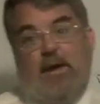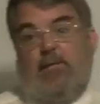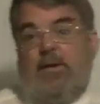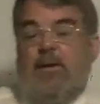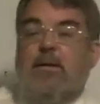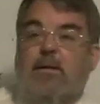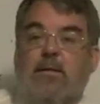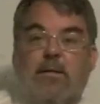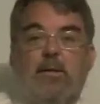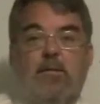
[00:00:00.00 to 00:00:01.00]
that way
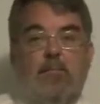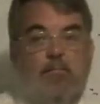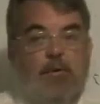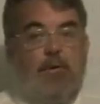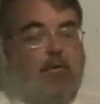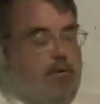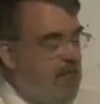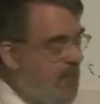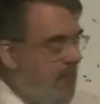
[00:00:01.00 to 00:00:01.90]
in the poor.